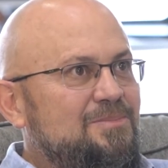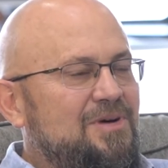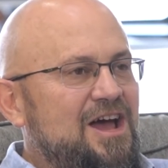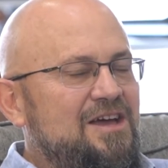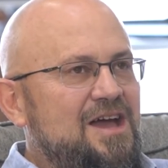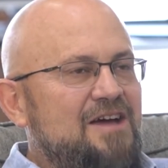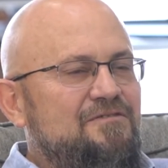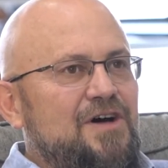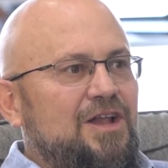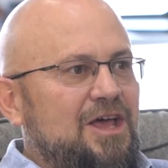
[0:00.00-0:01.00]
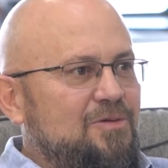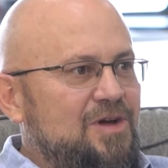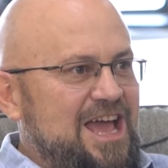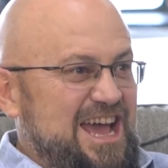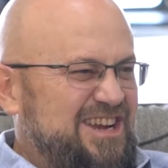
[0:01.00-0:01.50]
But I felt like
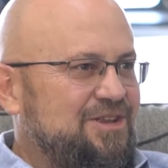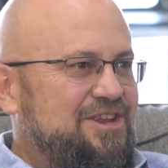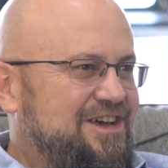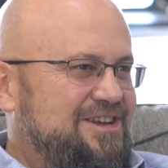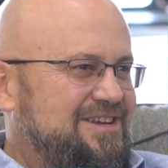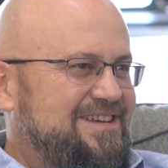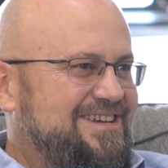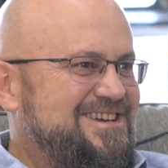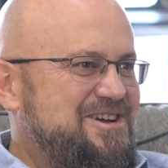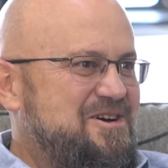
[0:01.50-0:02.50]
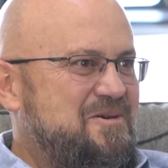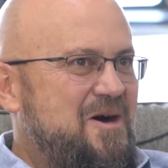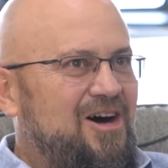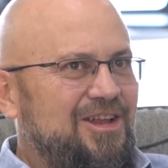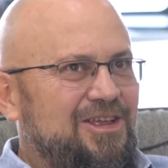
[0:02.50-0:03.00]
we handled it, you know,
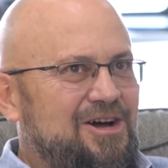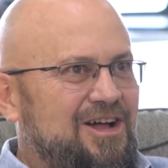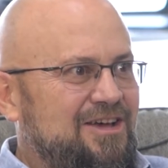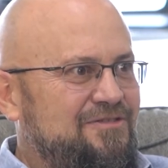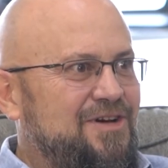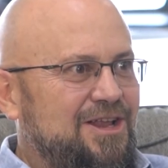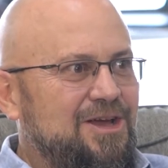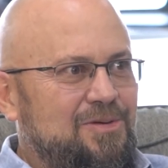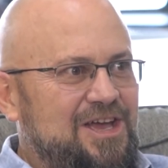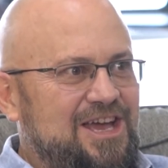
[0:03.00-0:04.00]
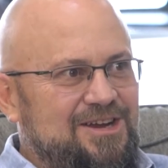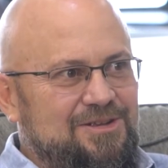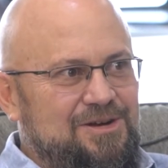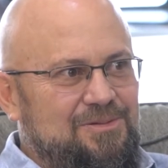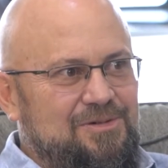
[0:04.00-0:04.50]
all in all, I felt like we handled it